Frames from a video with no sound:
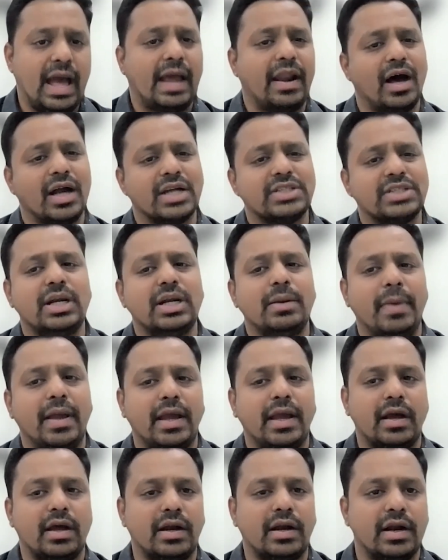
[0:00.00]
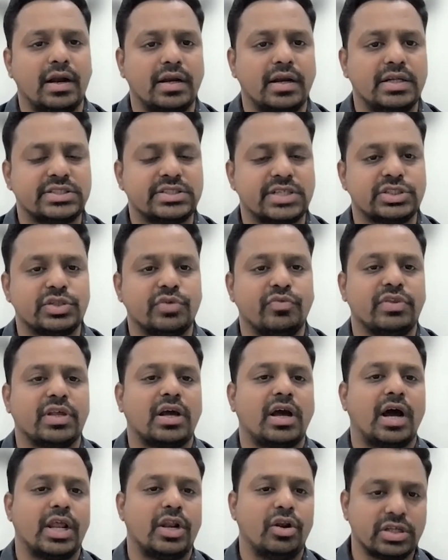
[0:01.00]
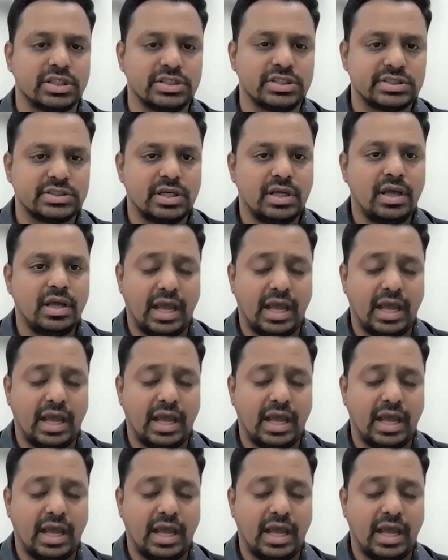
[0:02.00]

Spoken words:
and urgent make a discussion with the cardiologist,